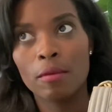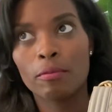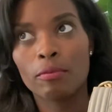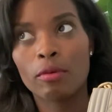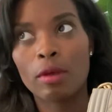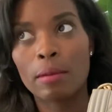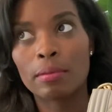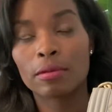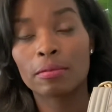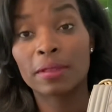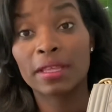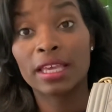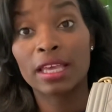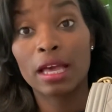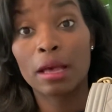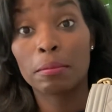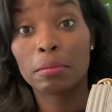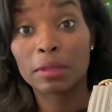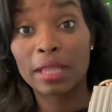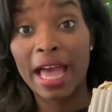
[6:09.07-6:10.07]
probably
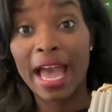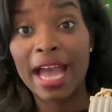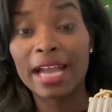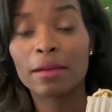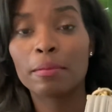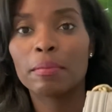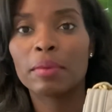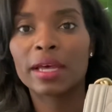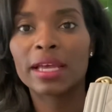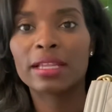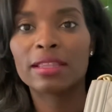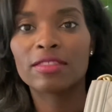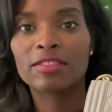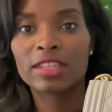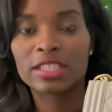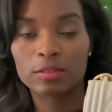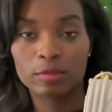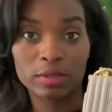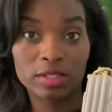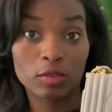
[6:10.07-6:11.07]
a black, but
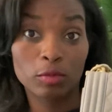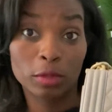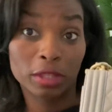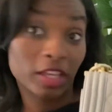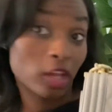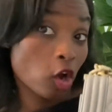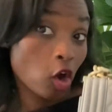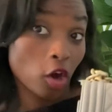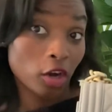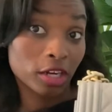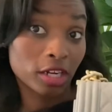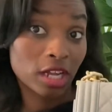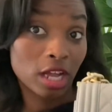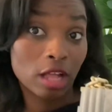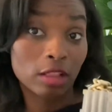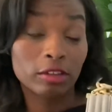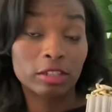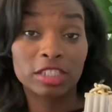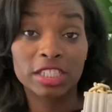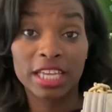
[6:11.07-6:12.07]
this was a really hard
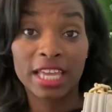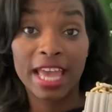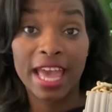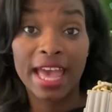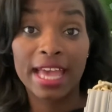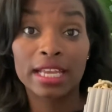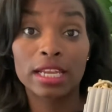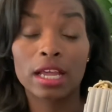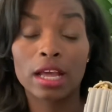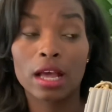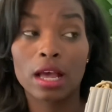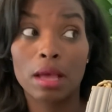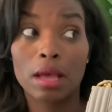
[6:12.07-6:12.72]
color to get